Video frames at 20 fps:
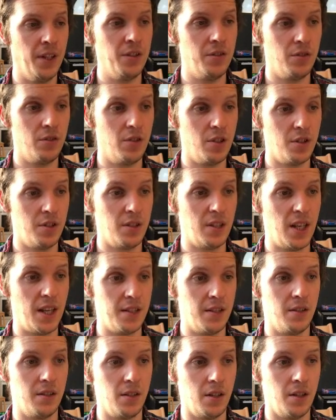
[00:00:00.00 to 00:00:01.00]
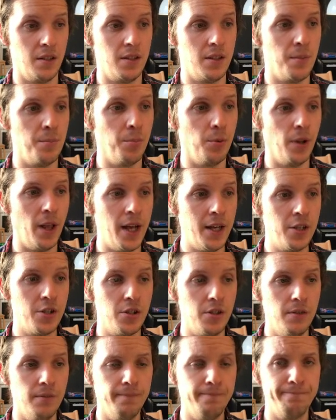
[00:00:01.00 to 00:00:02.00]
It just has a simple
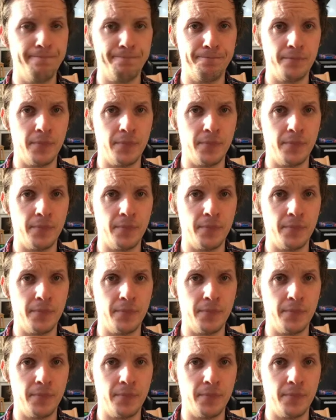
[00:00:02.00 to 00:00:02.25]
action